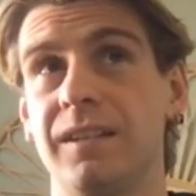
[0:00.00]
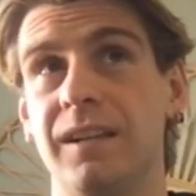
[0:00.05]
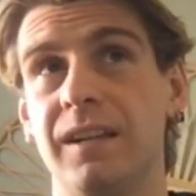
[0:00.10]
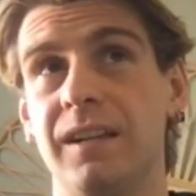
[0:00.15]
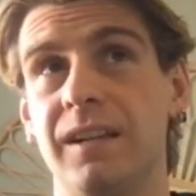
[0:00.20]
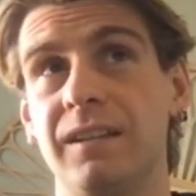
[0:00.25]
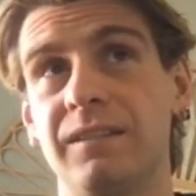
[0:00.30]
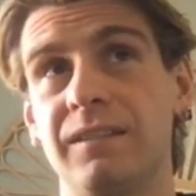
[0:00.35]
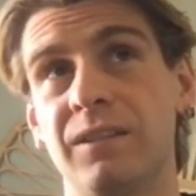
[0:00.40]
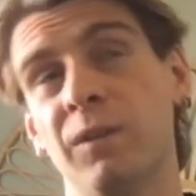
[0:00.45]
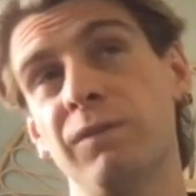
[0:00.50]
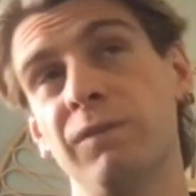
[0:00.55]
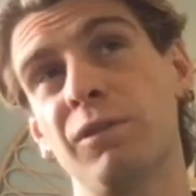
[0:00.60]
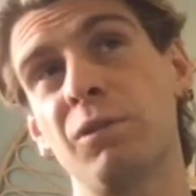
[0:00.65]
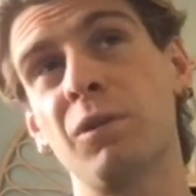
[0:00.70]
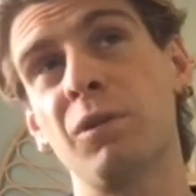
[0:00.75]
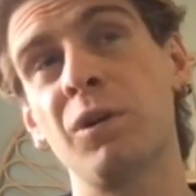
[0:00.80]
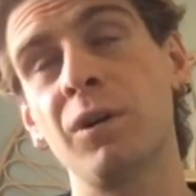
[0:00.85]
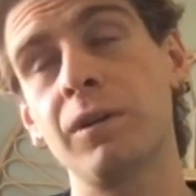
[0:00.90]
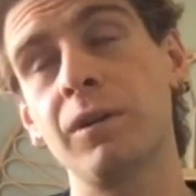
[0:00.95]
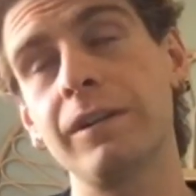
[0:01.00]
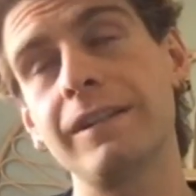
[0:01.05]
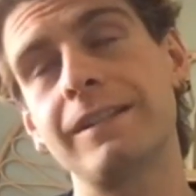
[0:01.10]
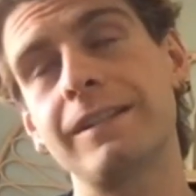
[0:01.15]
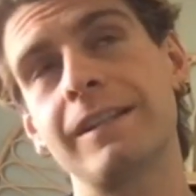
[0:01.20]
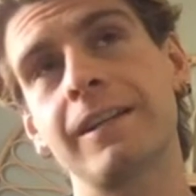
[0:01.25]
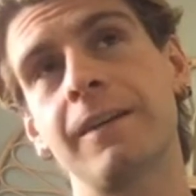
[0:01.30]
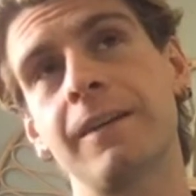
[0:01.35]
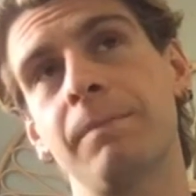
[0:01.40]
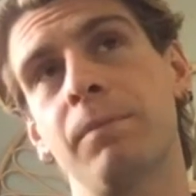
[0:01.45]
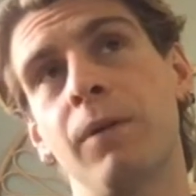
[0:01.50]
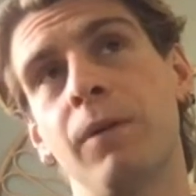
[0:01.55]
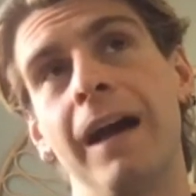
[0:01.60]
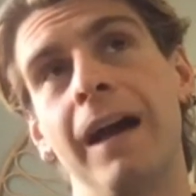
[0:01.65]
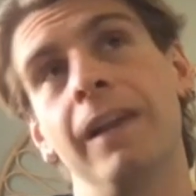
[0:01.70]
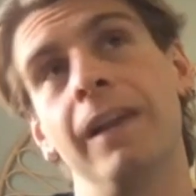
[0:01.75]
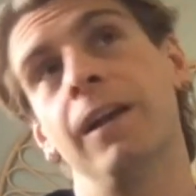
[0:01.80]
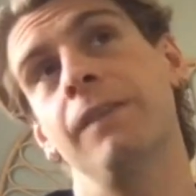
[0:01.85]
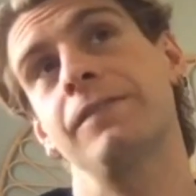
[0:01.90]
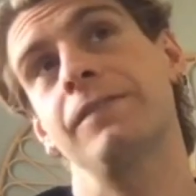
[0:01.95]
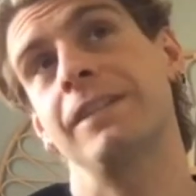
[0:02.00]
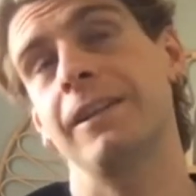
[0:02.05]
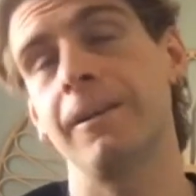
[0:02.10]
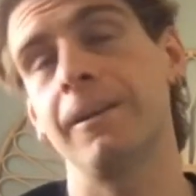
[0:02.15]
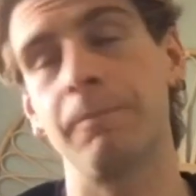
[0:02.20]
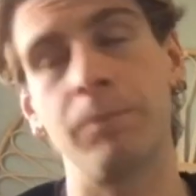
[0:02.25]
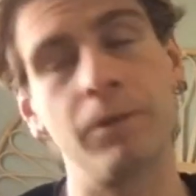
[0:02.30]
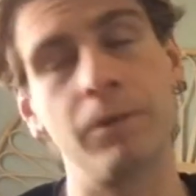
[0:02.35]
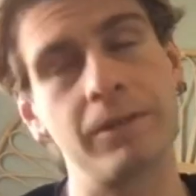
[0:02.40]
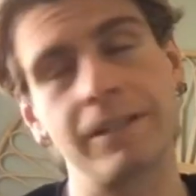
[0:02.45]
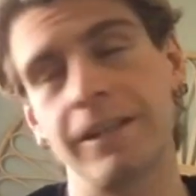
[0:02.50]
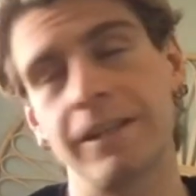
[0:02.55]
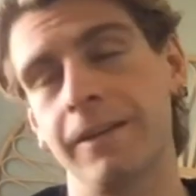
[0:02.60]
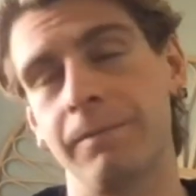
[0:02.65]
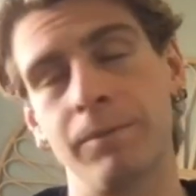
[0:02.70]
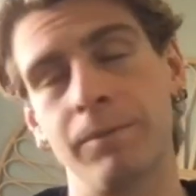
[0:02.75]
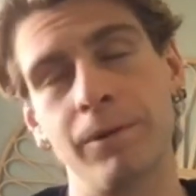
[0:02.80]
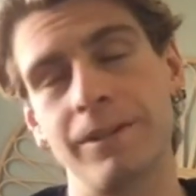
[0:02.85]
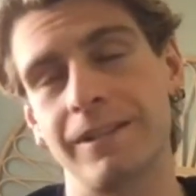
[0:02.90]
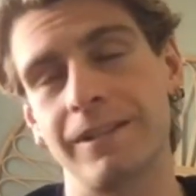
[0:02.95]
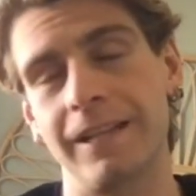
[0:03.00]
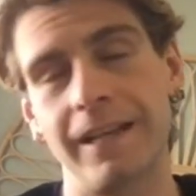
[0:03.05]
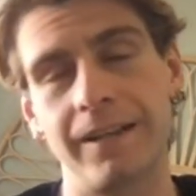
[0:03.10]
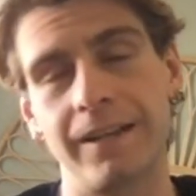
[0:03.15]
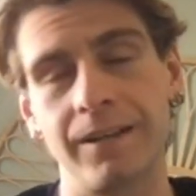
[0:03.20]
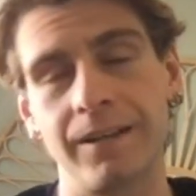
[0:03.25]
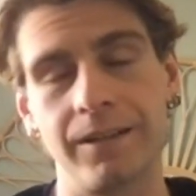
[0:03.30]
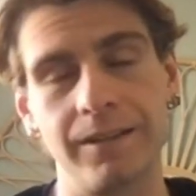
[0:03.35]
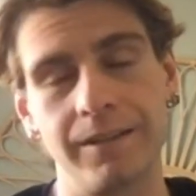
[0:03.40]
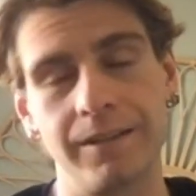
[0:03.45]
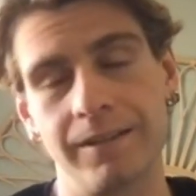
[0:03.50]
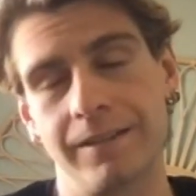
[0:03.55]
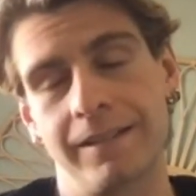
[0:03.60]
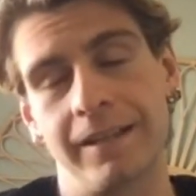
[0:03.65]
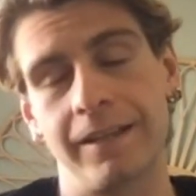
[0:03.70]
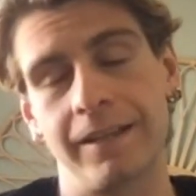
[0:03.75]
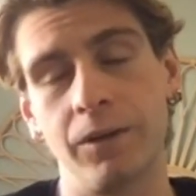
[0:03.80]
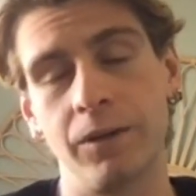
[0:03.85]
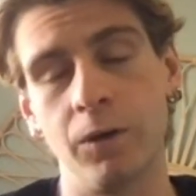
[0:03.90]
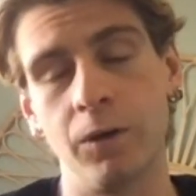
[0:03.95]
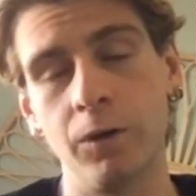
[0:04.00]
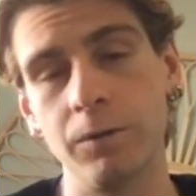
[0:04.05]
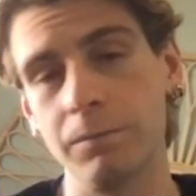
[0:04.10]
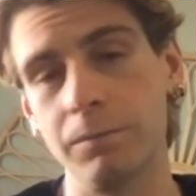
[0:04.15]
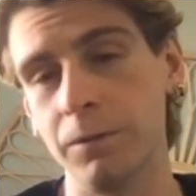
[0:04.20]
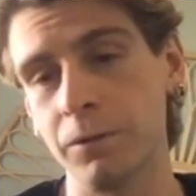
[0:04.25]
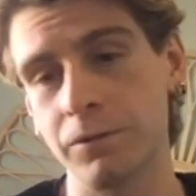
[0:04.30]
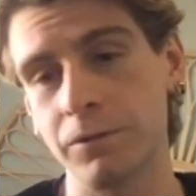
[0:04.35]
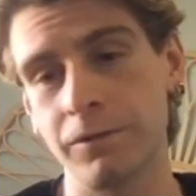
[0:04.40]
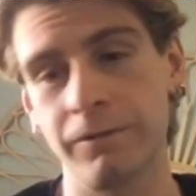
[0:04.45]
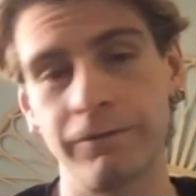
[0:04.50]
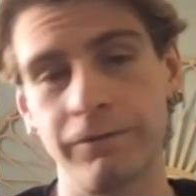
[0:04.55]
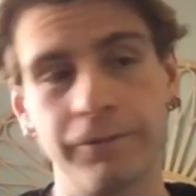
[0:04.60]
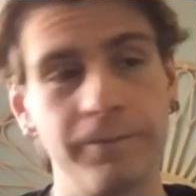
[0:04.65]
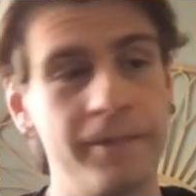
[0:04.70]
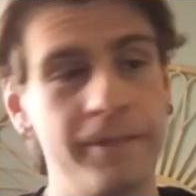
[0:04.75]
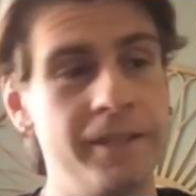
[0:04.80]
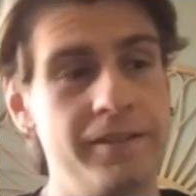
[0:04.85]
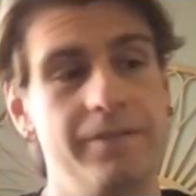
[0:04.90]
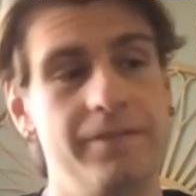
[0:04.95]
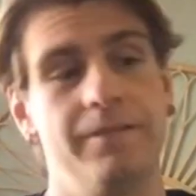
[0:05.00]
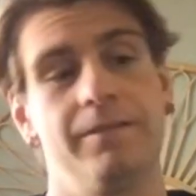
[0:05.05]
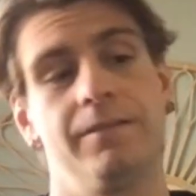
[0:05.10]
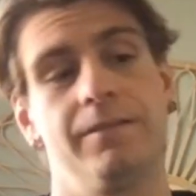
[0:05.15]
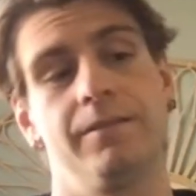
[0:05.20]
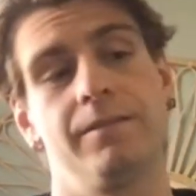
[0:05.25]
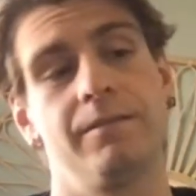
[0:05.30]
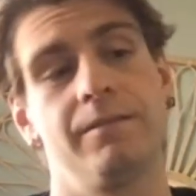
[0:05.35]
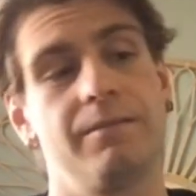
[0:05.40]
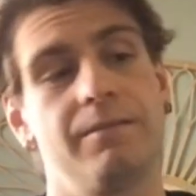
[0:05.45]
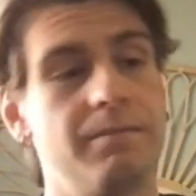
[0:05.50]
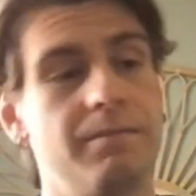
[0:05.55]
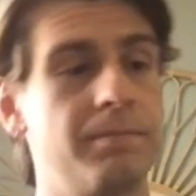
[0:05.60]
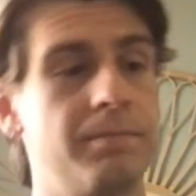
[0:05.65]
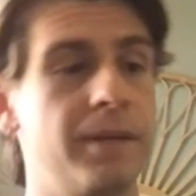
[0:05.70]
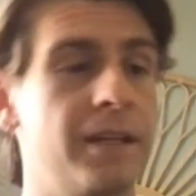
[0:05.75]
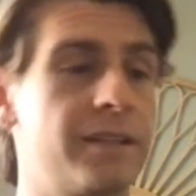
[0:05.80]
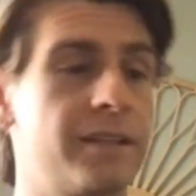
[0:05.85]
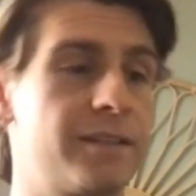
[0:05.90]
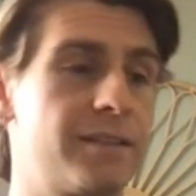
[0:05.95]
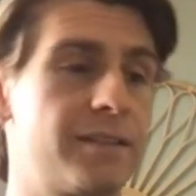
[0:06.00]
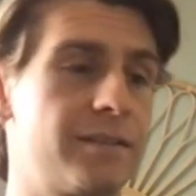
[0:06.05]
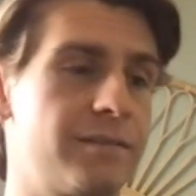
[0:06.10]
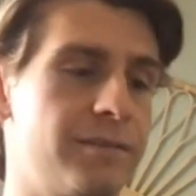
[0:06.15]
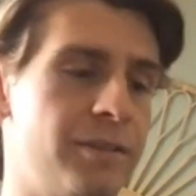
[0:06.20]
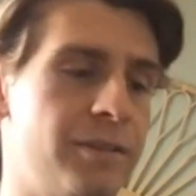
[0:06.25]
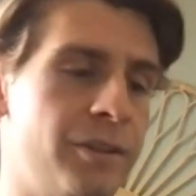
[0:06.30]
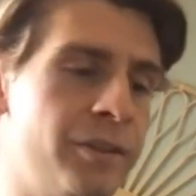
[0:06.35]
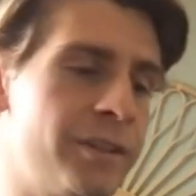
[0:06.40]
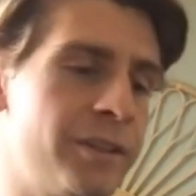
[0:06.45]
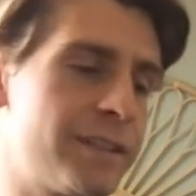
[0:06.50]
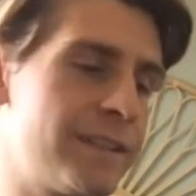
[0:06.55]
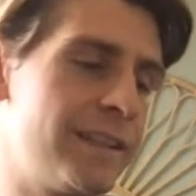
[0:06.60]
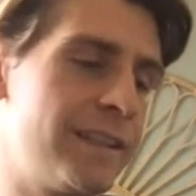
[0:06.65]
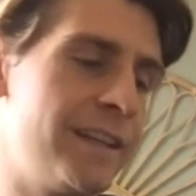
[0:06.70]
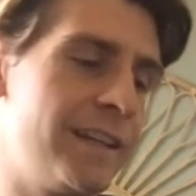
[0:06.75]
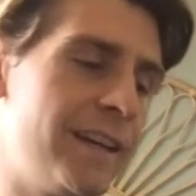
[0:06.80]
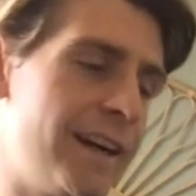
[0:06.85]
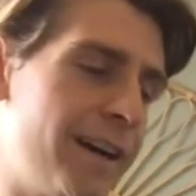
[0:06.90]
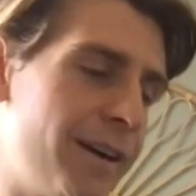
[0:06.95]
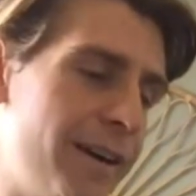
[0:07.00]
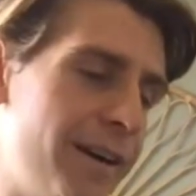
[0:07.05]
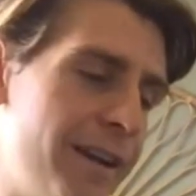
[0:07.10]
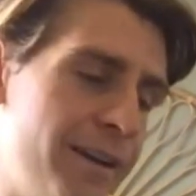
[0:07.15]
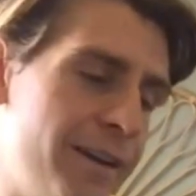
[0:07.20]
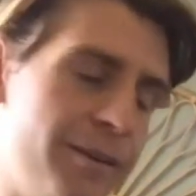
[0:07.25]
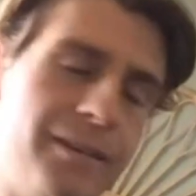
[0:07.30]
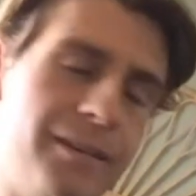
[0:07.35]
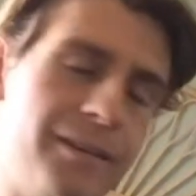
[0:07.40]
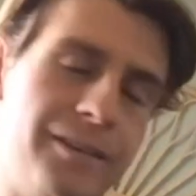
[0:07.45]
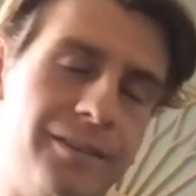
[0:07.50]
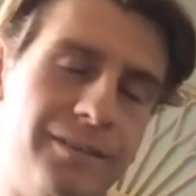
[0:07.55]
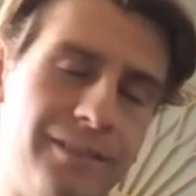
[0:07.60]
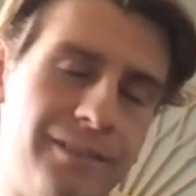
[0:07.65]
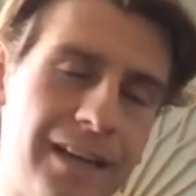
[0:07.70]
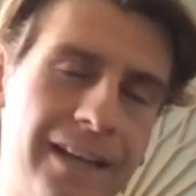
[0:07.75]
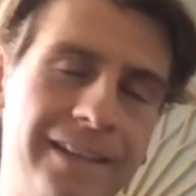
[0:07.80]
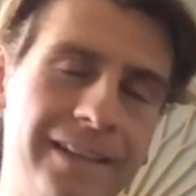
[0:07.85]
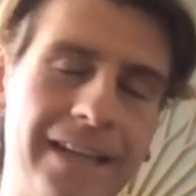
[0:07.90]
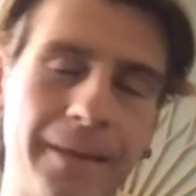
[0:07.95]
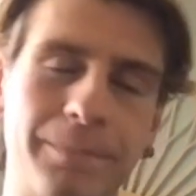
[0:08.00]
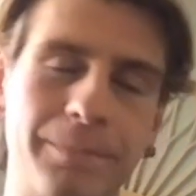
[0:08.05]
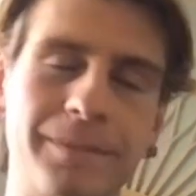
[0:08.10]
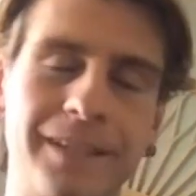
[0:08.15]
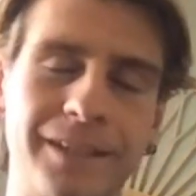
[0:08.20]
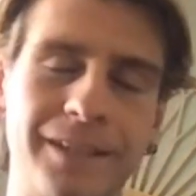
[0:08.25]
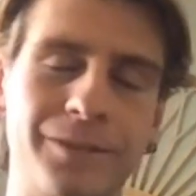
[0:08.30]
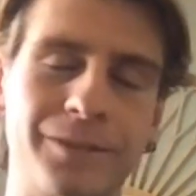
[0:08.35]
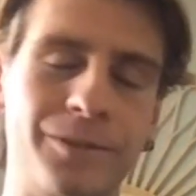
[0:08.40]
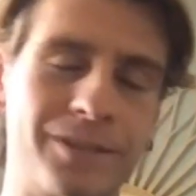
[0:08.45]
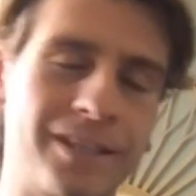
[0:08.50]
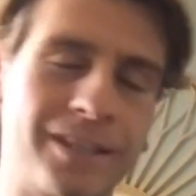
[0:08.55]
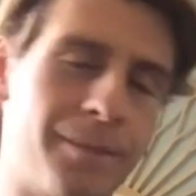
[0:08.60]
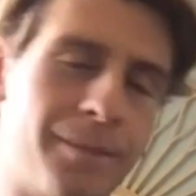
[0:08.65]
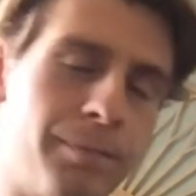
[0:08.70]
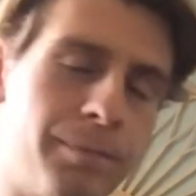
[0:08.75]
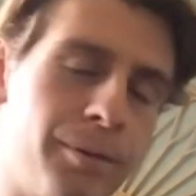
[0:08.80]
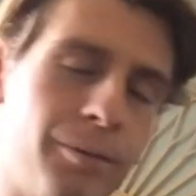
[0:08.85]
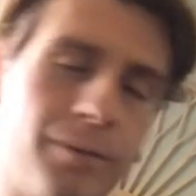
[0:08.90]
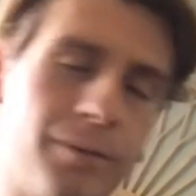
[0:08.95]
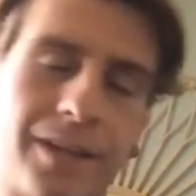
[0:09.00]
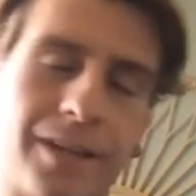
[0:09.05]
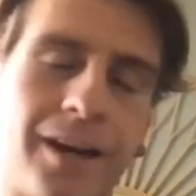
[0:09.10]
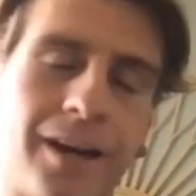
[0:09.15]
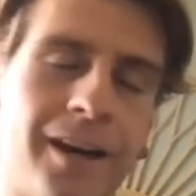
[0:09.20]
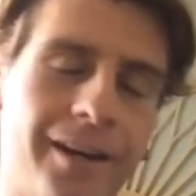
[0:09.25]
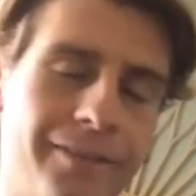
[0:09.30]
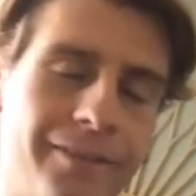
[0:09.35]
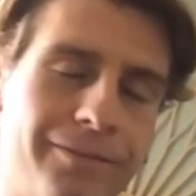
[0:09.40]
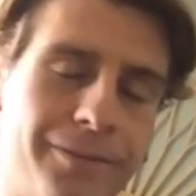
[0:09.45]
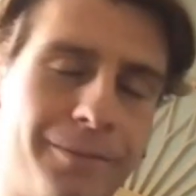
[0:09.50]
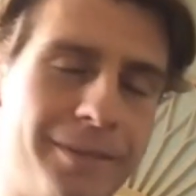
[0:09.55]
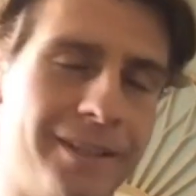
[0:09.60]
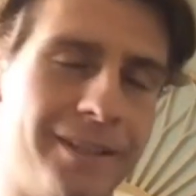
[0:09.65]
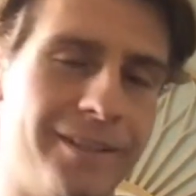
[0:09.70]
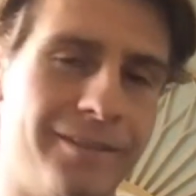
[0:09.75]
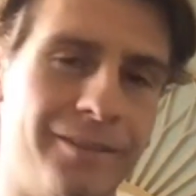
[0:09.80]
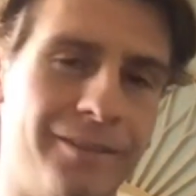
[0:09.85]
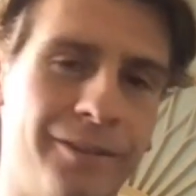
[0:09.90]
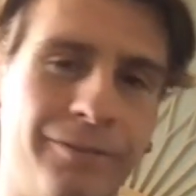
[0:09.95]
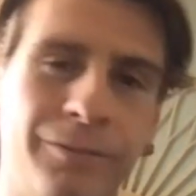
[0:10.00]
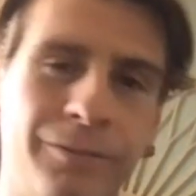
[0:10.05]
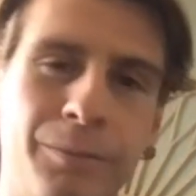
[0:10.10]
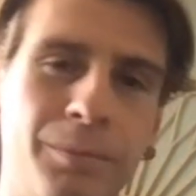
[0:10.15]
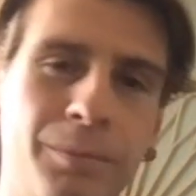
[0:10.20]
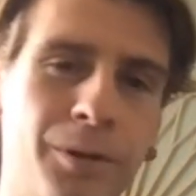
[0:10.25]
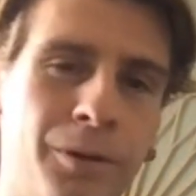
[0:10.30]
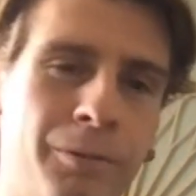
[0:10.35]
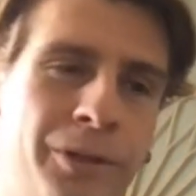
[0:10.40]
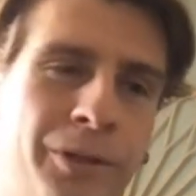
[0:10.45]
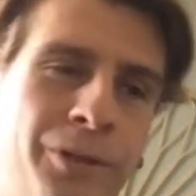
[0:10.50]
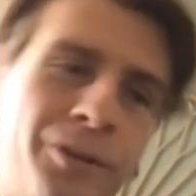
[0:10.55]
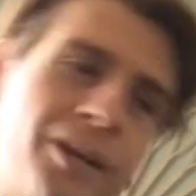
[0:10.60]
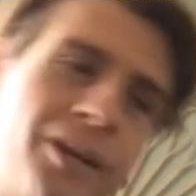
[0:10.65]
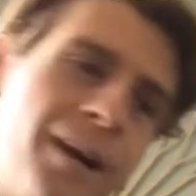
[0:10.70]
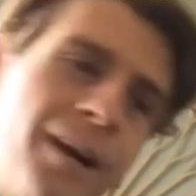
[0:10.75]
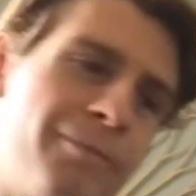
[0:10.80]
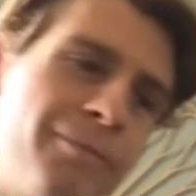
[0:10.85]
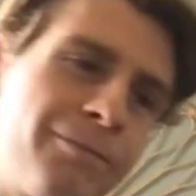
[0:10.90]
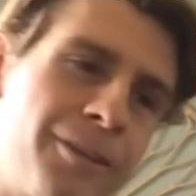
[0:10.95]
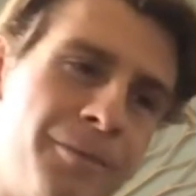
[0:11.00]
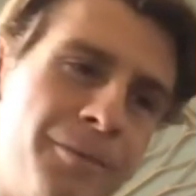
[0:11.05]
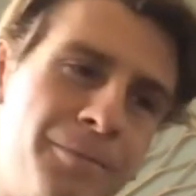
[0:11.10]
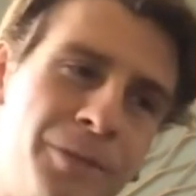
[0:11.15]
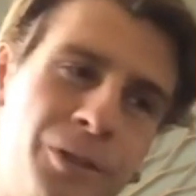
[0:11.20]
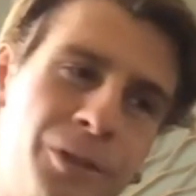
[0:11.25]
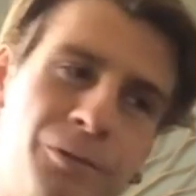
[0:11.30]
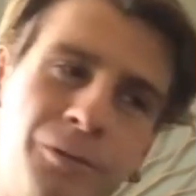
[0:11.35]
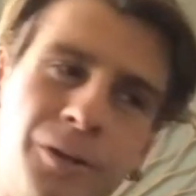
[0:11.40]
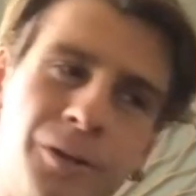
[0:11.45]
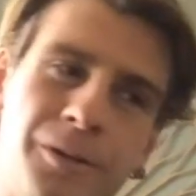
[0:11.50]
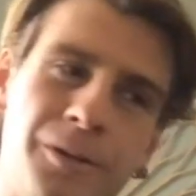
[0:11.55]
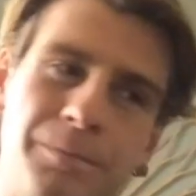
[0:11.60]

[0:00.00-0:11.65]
overall in Singapore, I love Singapore. Singapore is like a second home also for me. But honestly, adapting to Singapore was hard for me. The football. When you come from Europe,